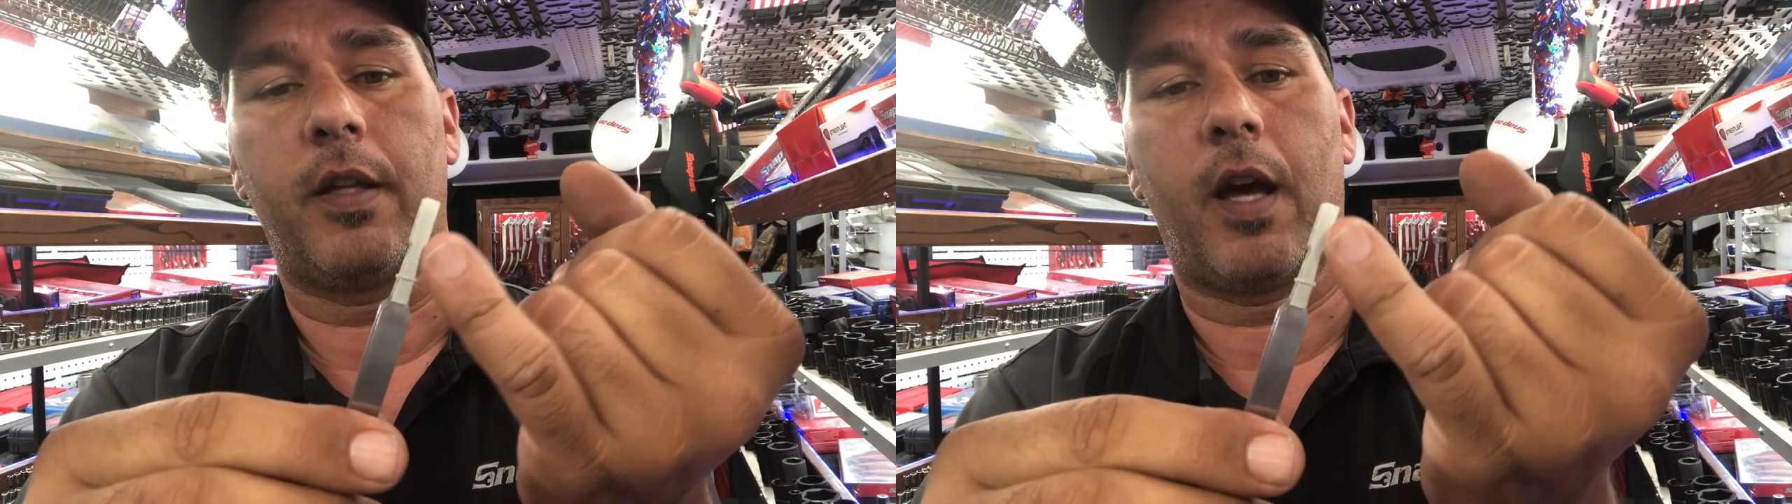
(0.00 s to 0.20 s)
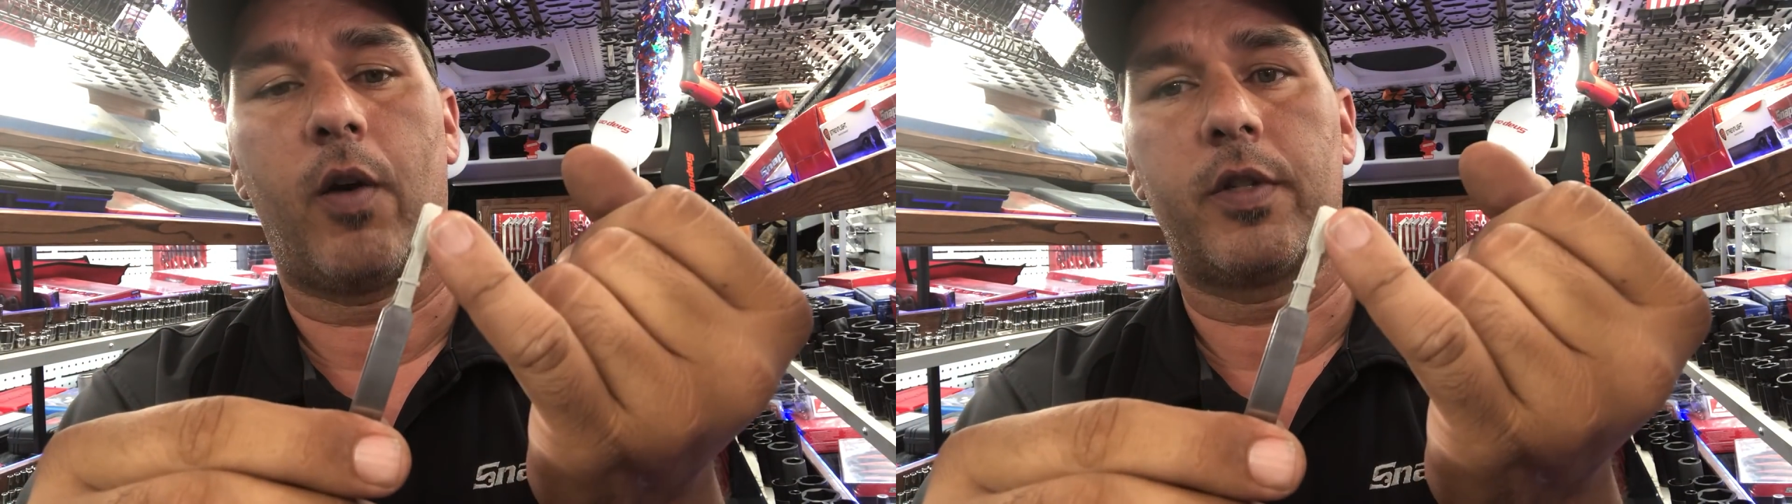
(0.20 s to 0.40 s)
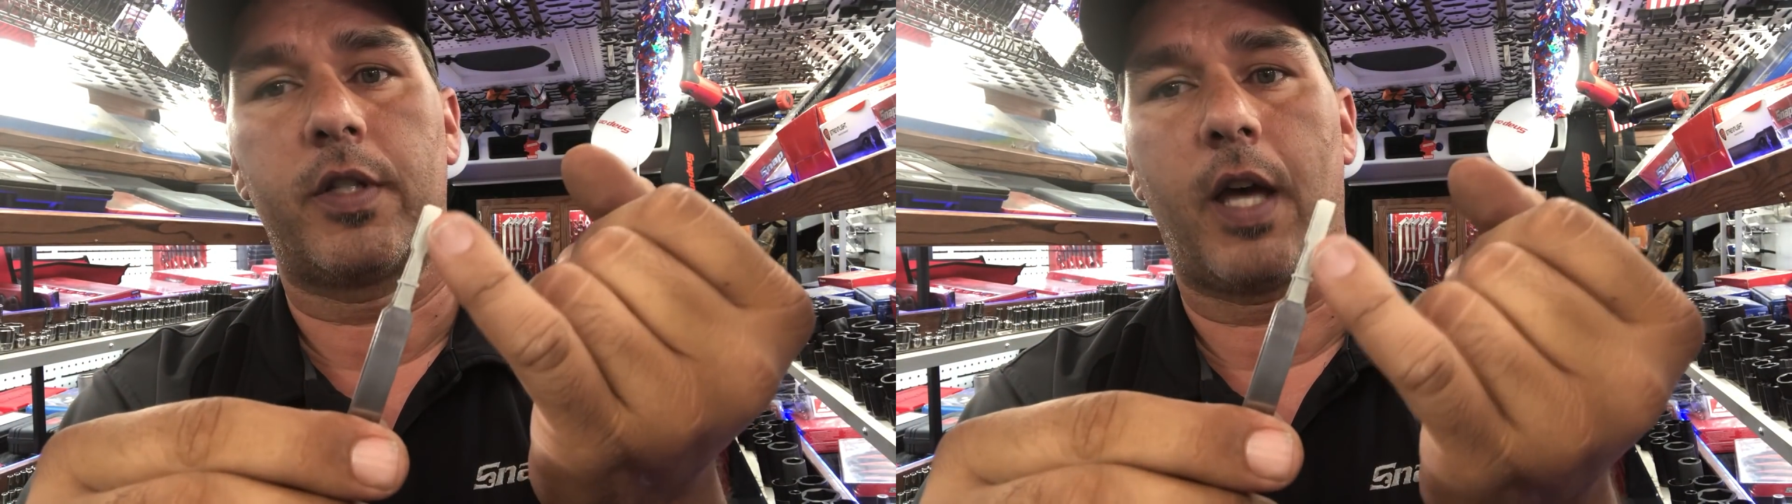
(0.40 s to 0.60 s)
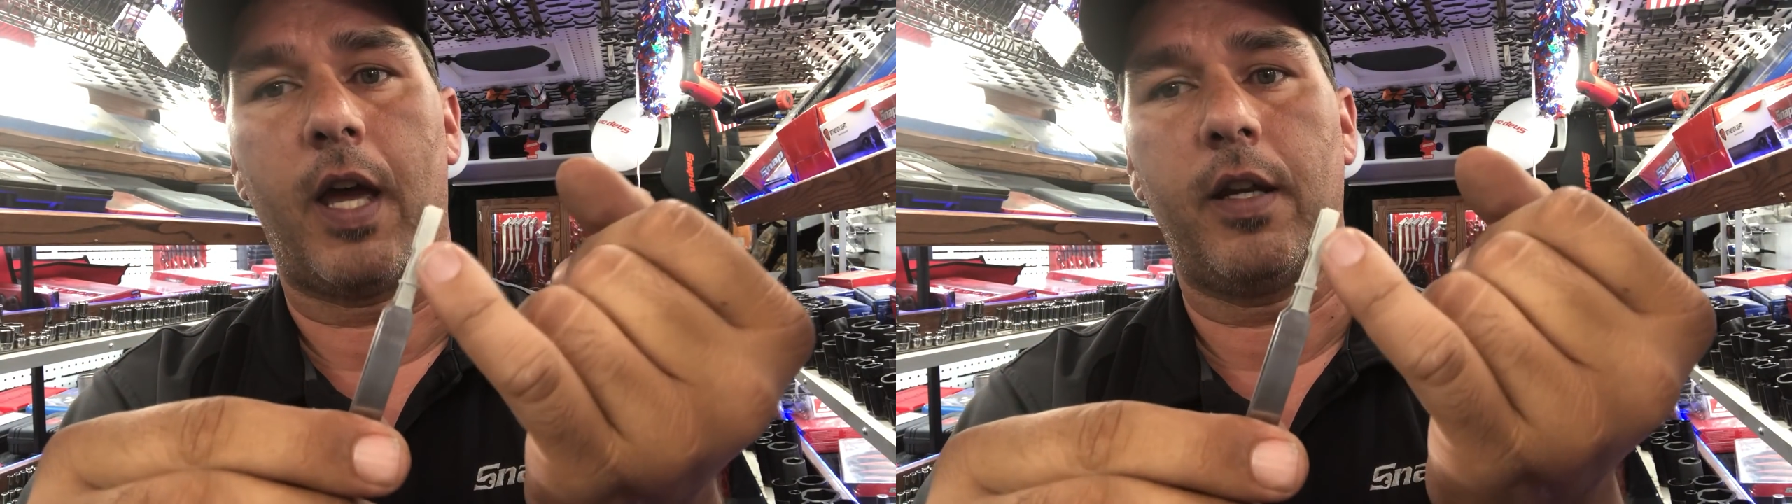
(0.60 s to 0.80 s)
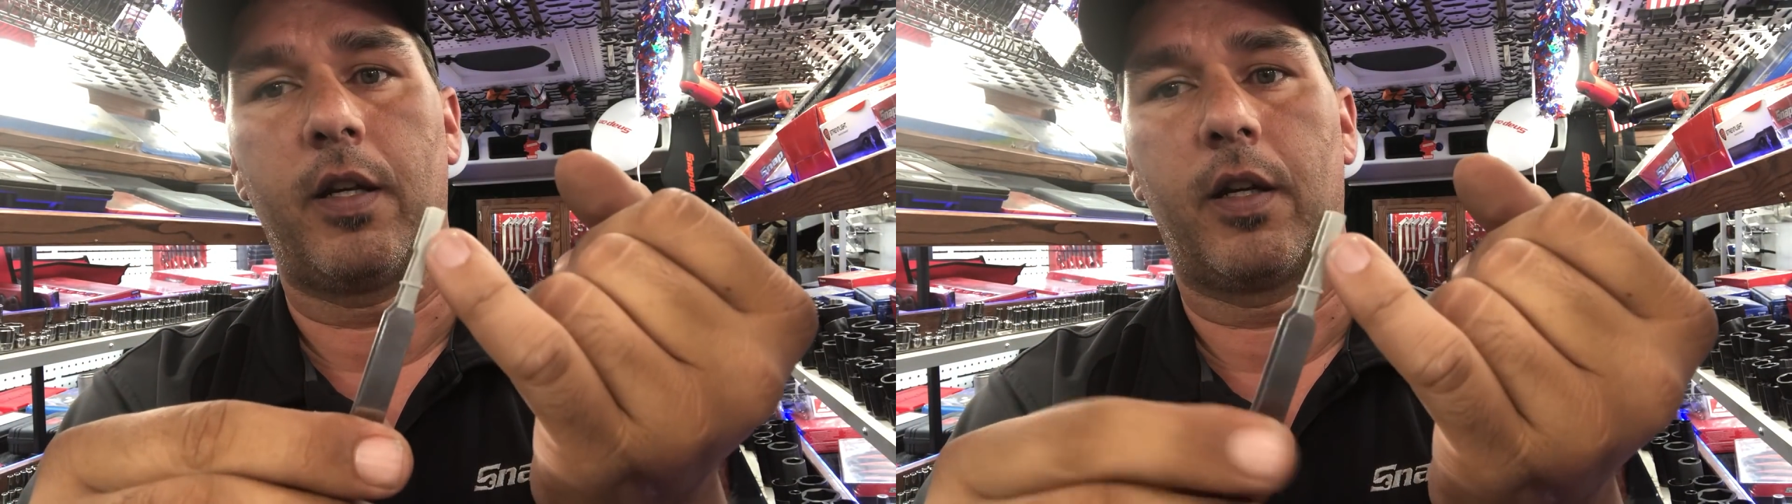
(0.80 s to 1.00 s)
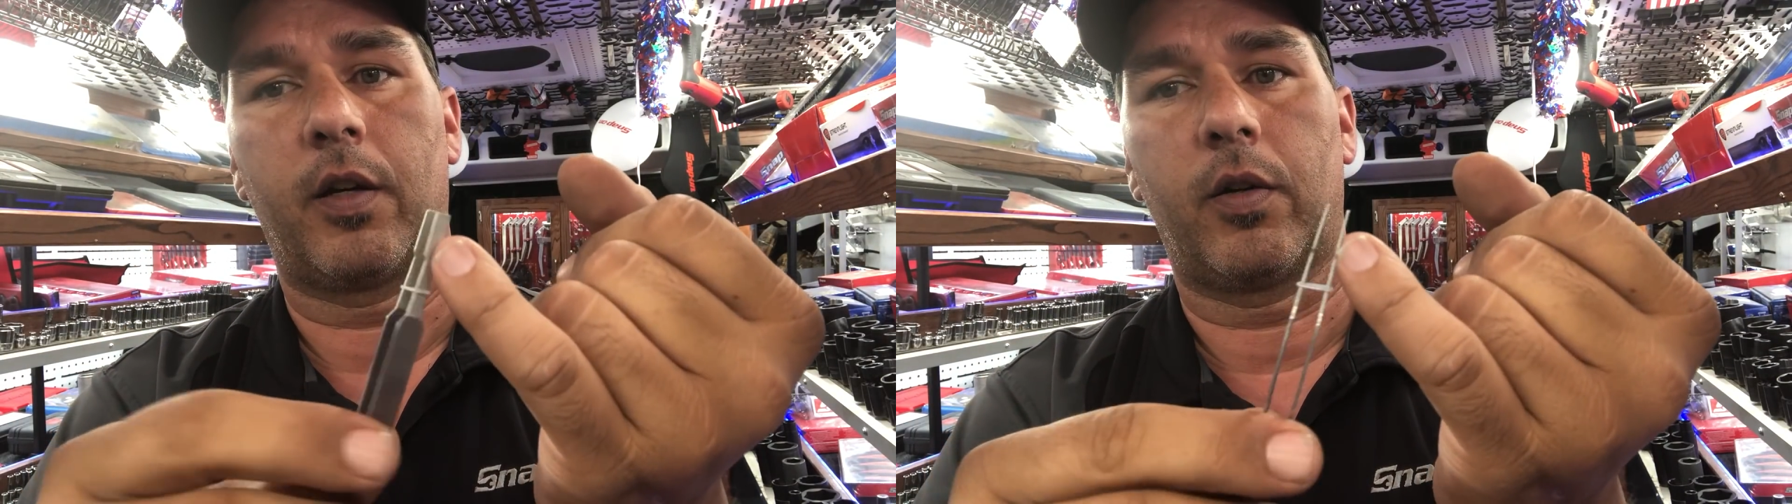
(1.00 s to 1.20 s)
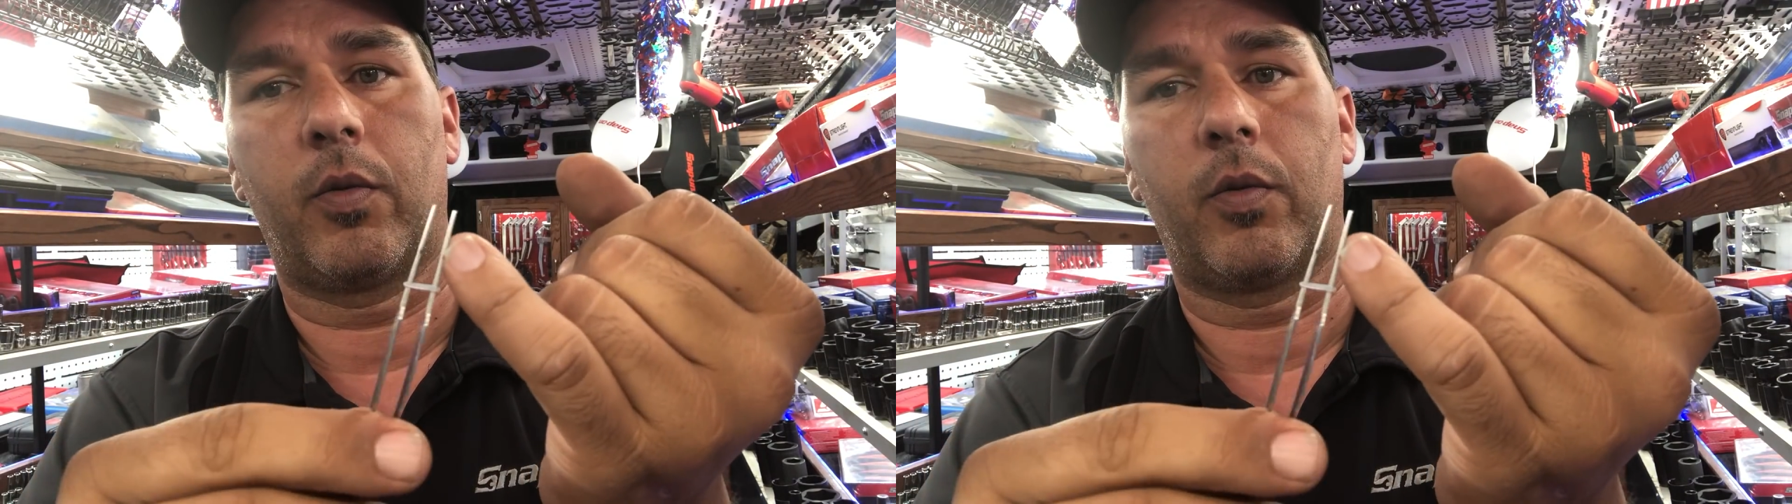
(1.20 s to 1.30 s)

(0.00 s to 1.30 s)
the outside here